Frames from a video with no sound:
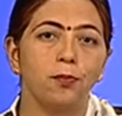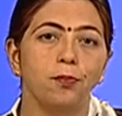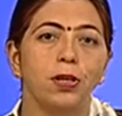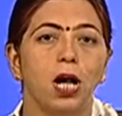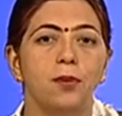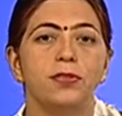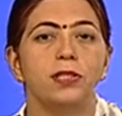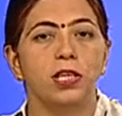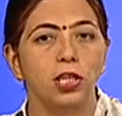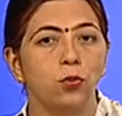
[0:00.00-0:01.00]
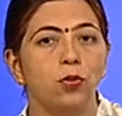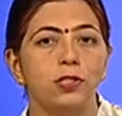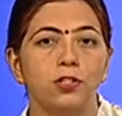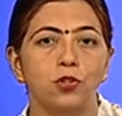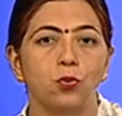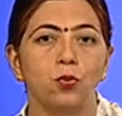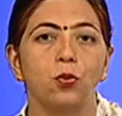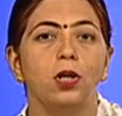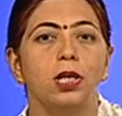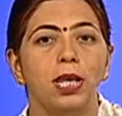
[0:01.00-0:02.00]
becomes equals to
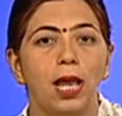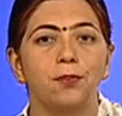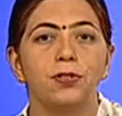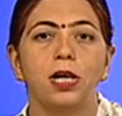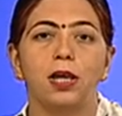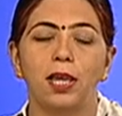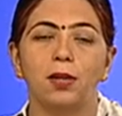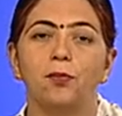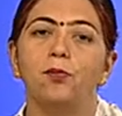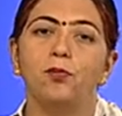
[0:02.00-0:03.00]
lambda m